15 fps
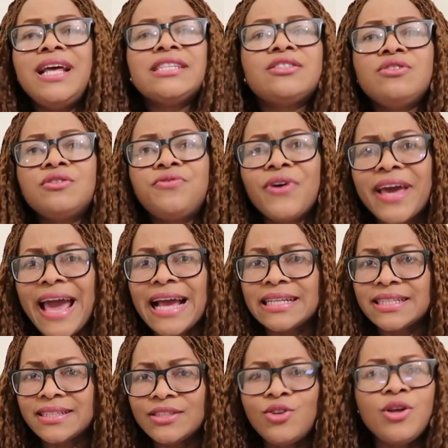let's not
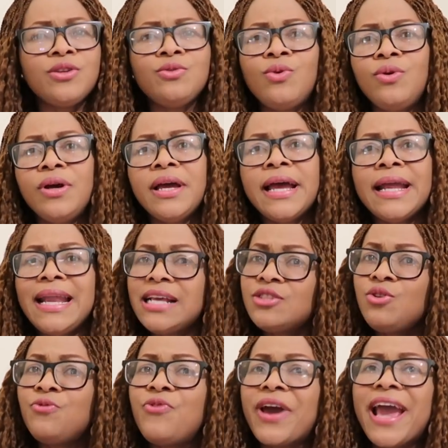forget, let's
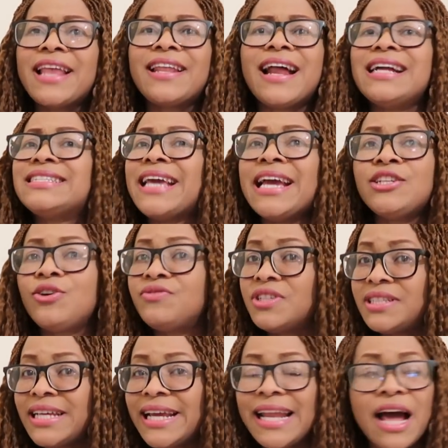not forget that at the end of
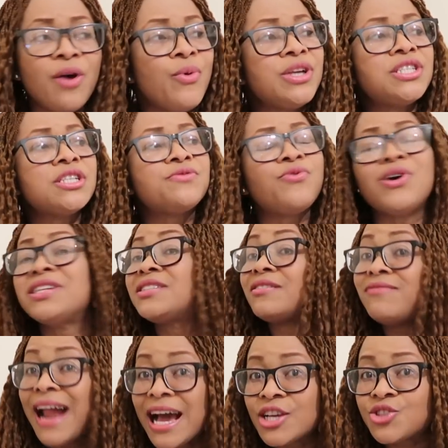the day, language is for
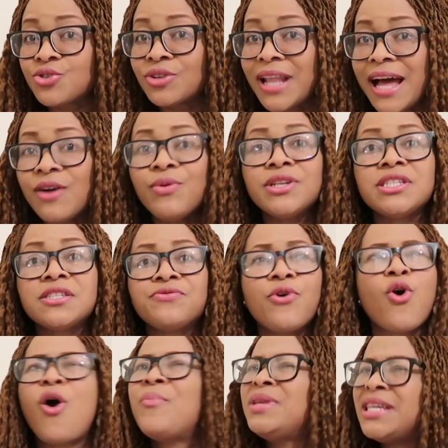interaction. Language is
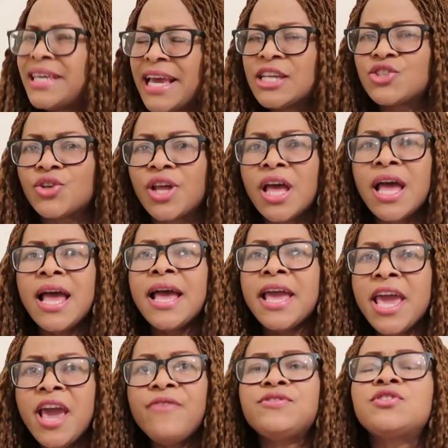for communication.
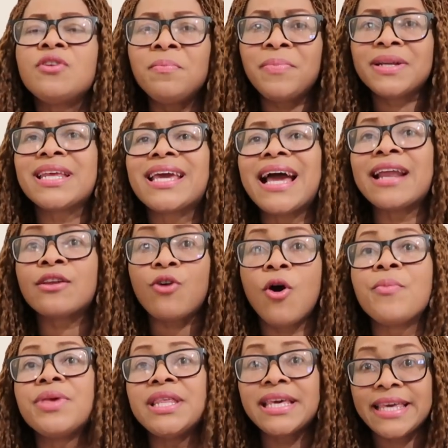If somebody can
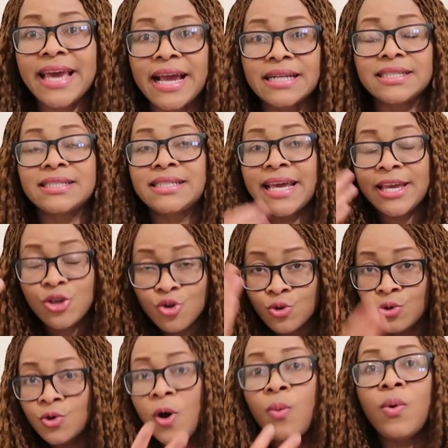communicate,
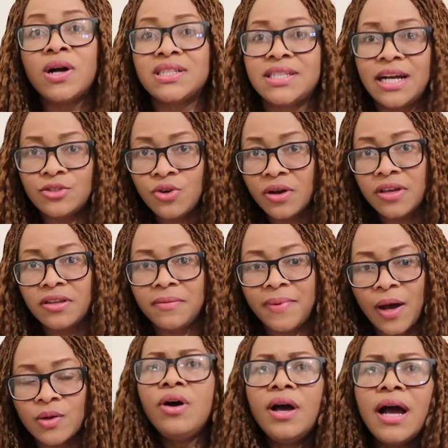you know what they are talking
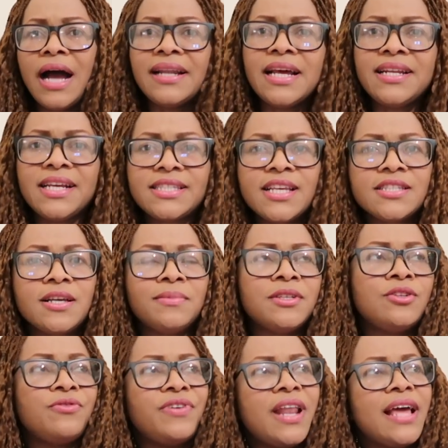about. And then they say
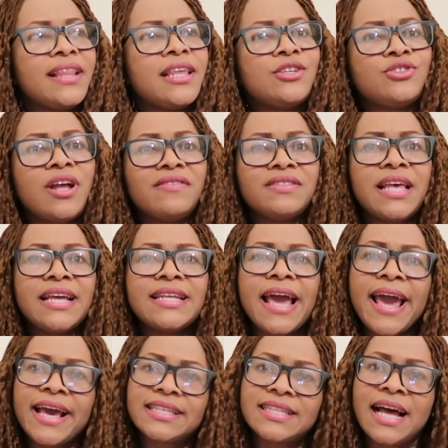something, you feel like they should have said
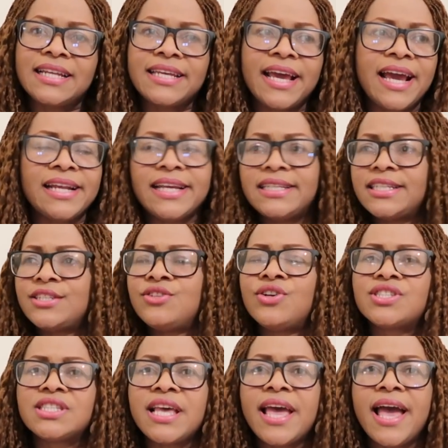S at the end. They did
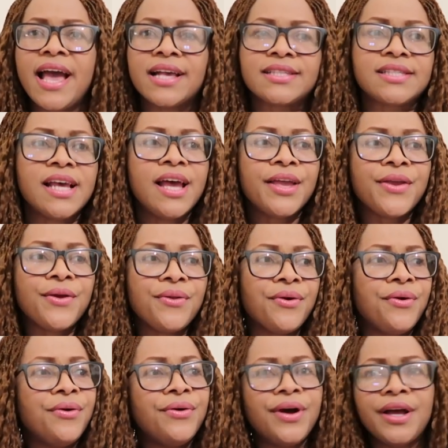not say S. You
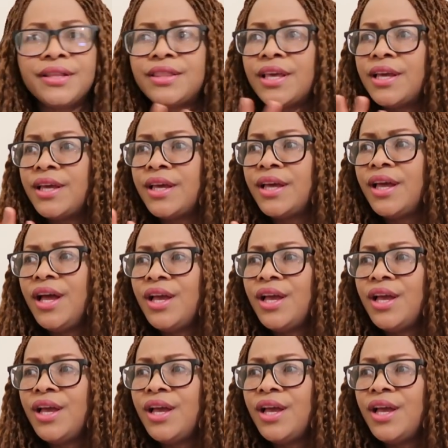know, at the